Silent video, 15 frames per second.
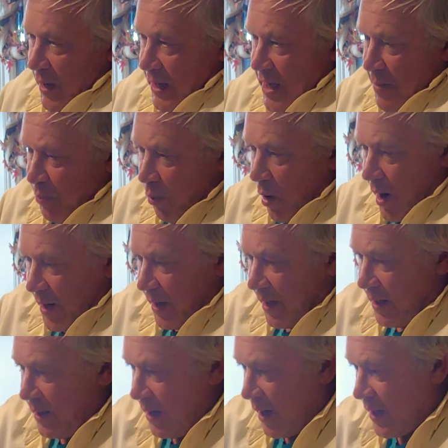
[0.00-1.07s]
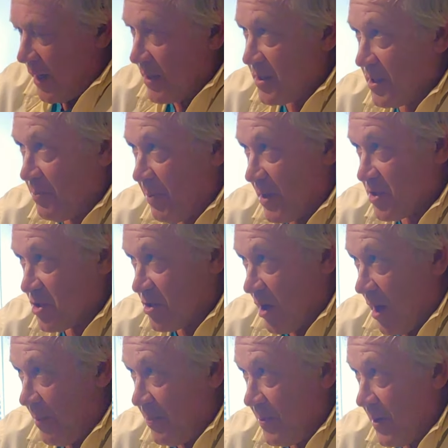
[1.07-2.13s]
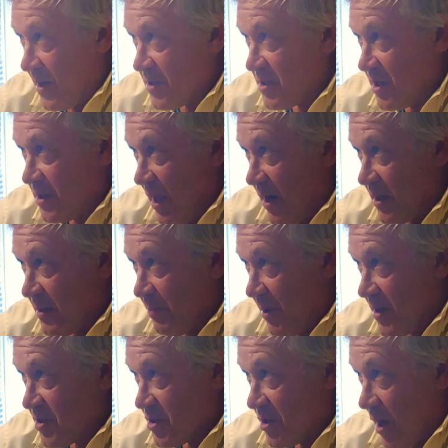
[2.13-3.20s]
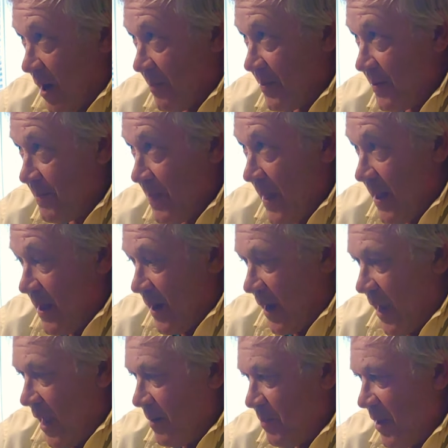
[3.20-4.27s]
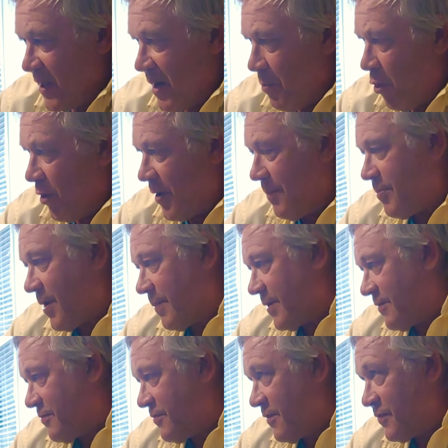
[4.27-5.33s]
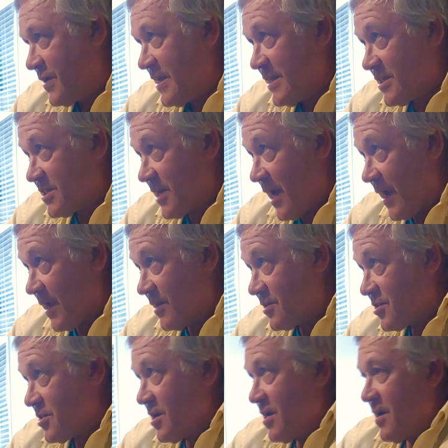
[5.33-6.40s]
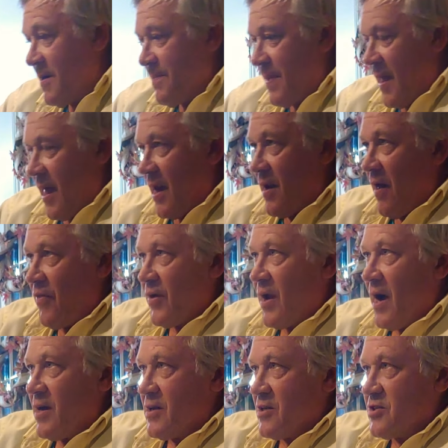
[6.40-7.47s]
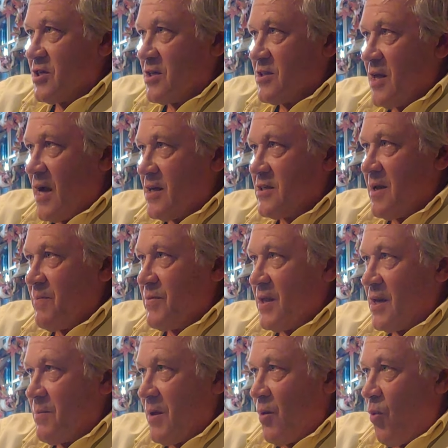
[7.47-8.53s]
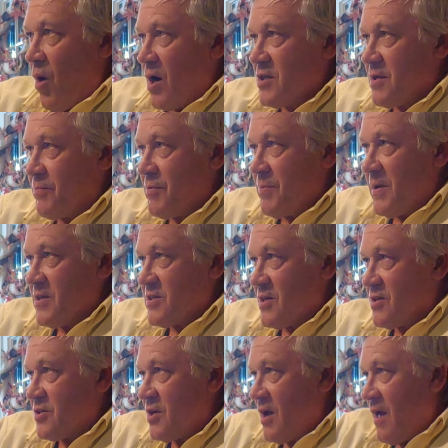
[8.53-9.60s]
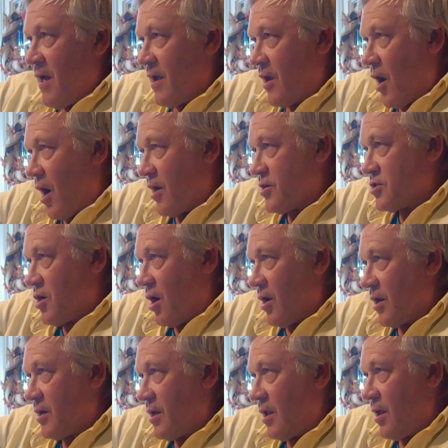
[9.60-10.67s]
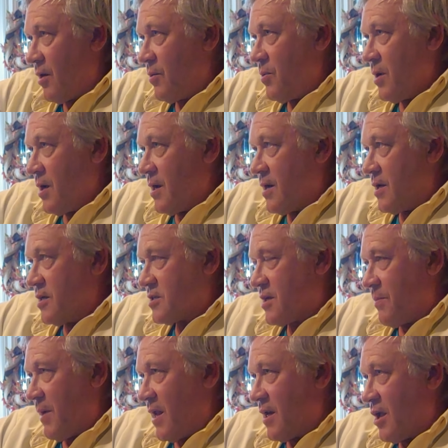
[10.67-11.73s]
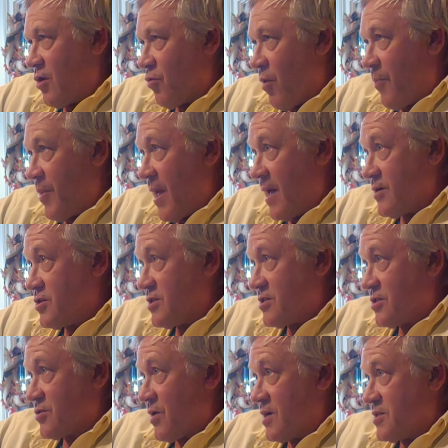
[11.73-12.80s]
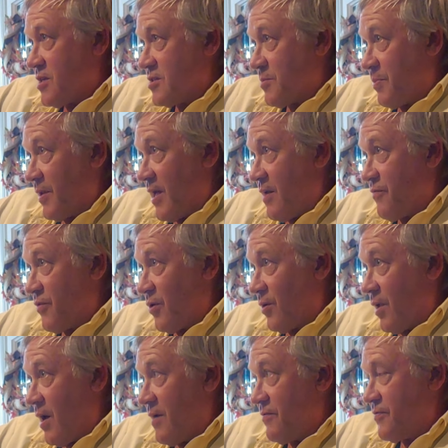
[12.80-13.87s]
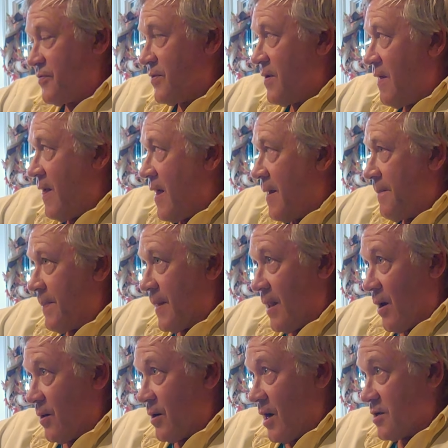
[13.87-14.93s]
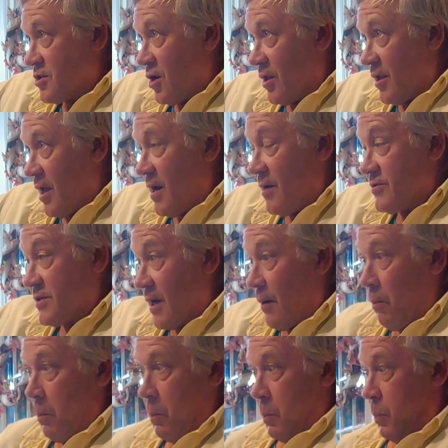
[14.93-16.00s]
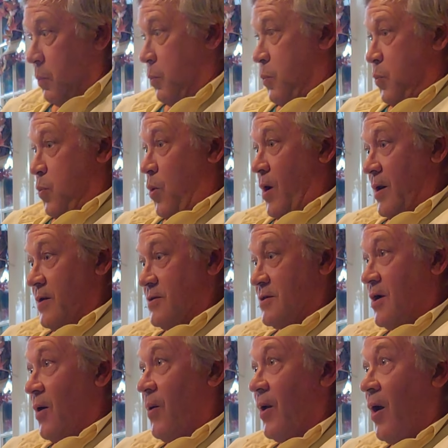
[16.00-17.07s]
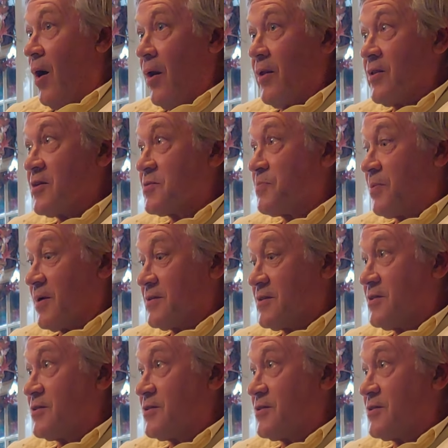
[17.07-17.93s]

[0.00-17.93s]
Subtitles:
I keep walking. I get to the bus stop. I sit down at the bus stop. I hadn't been there more than probably 15 seconds. And another guy does the exact same thing to me. He walks up to me, says, God is calling to you. He's commanding you to repent. Jesus Christ has a plan for your life. You know, God's calling you. And I was like, what is going on in this place?